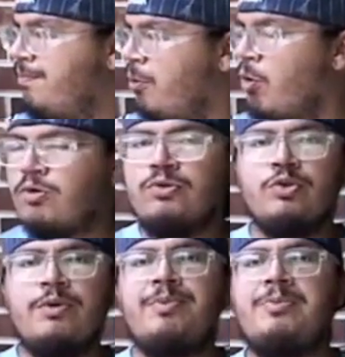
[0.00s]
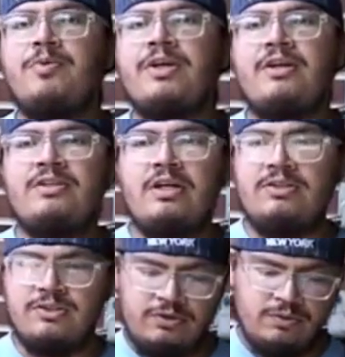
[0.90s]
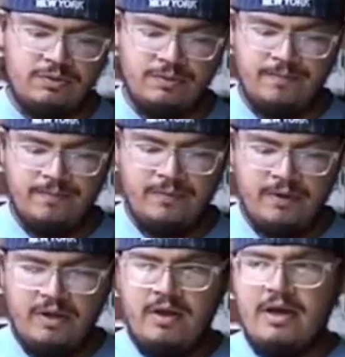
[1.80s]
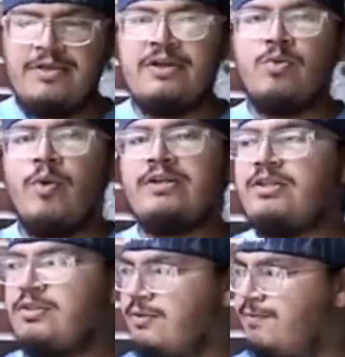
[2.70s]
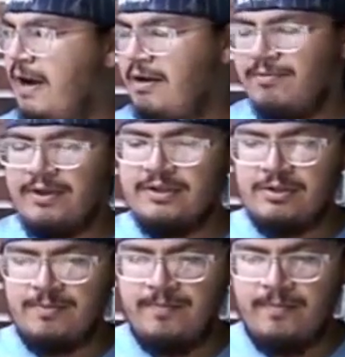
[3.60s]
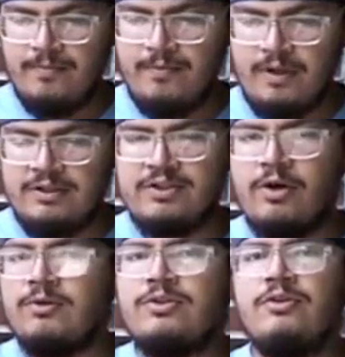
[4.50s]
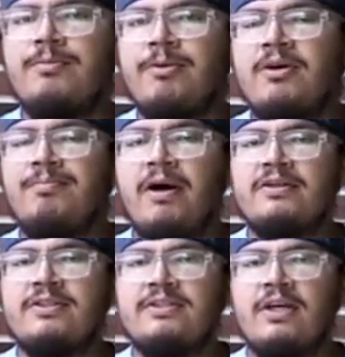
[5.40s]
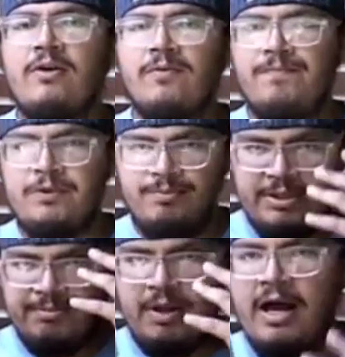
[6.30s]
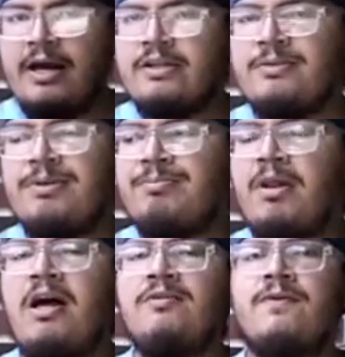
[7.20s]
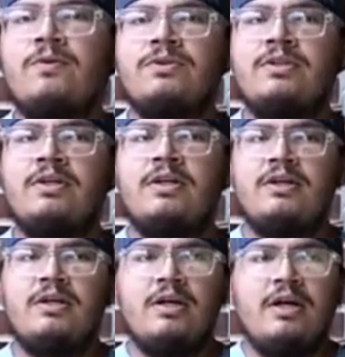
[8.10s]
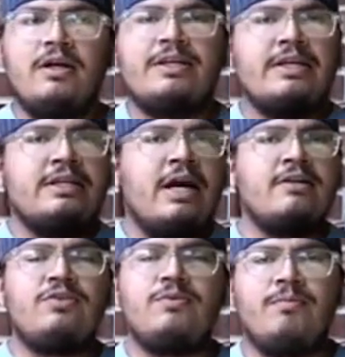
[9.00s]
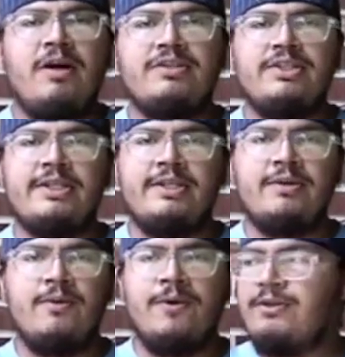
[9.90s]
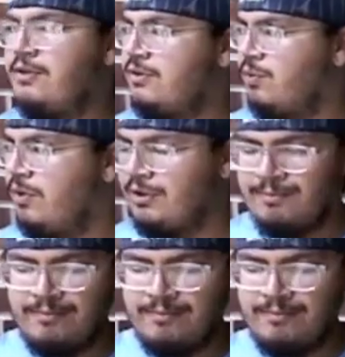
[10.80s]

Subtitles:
Portals where people get abducted to. And then the way to survive this is to go into the bird box itself, to be blindfolded. Again, not too much here with this one.